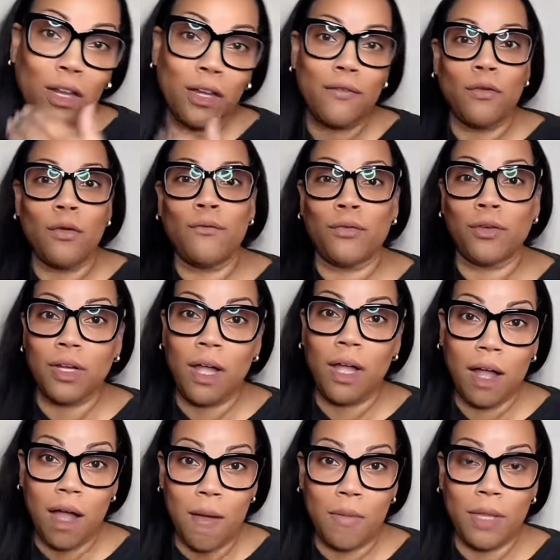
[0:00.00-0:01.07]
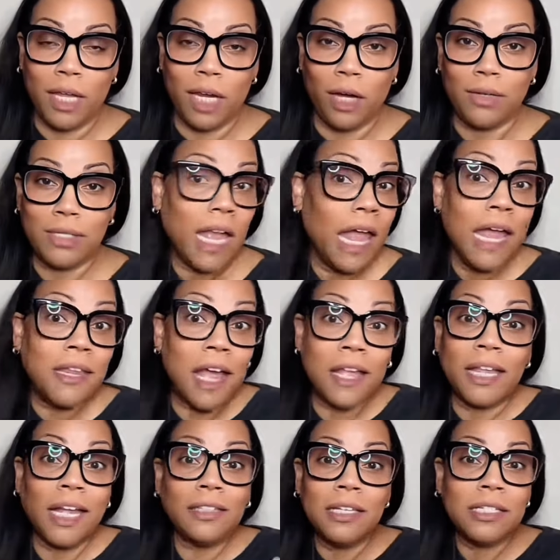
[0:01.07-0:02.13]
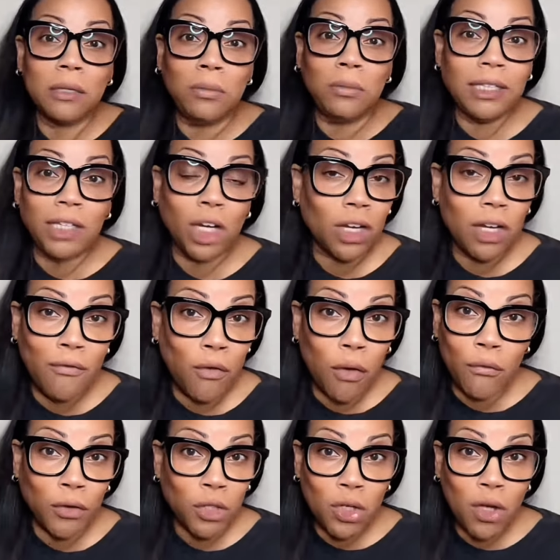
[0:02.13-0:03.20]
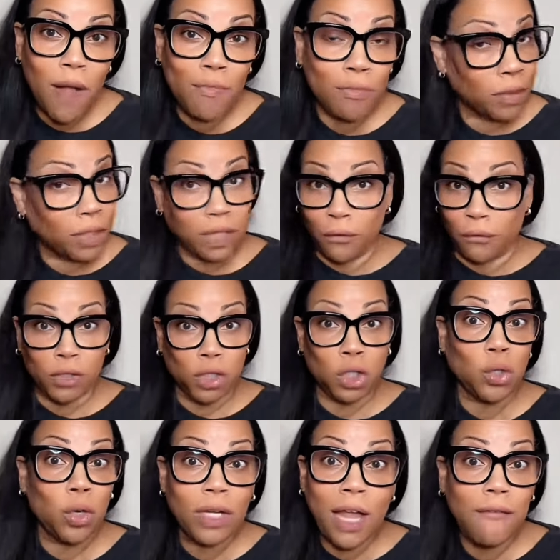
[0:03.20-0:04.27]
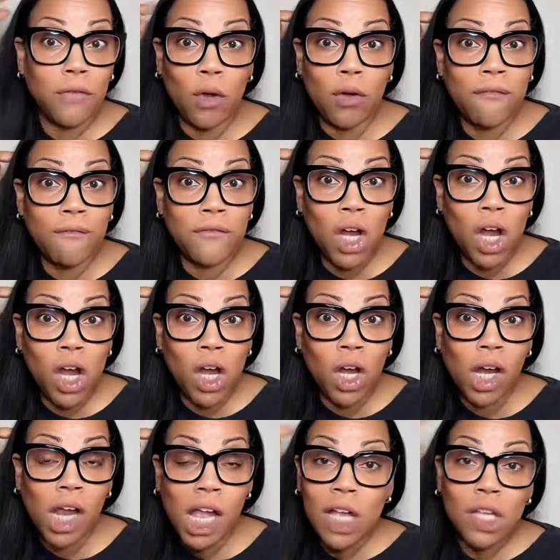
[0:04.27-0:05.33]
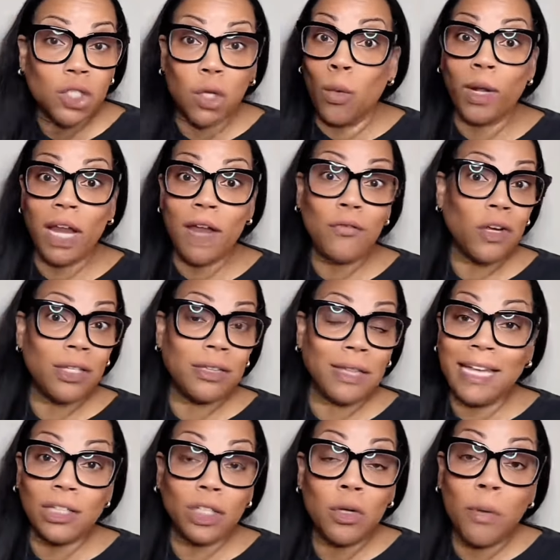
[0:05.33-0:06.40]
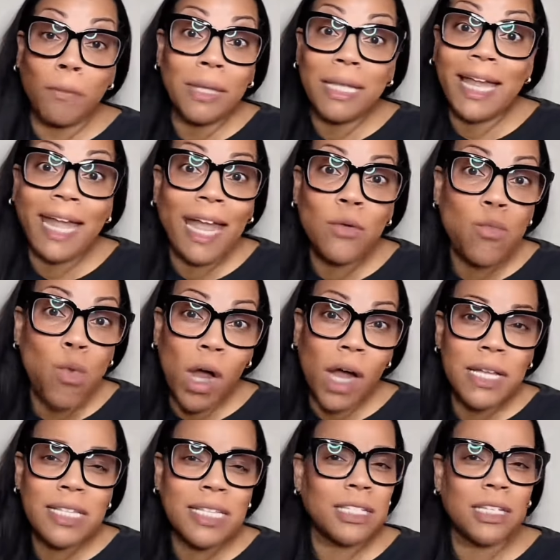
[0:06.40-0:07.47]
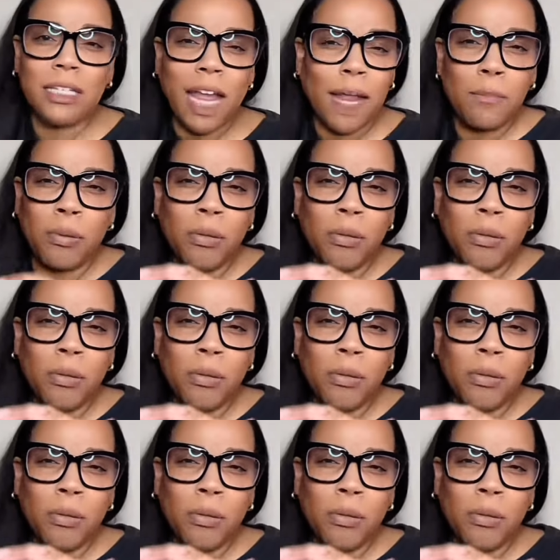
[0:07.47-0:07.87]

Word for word: going to vote for Kamala Harris. Now, that doesn't mean they're going to vote for Trump, but they're for sure not voting for her. So, whatever their little plan was to like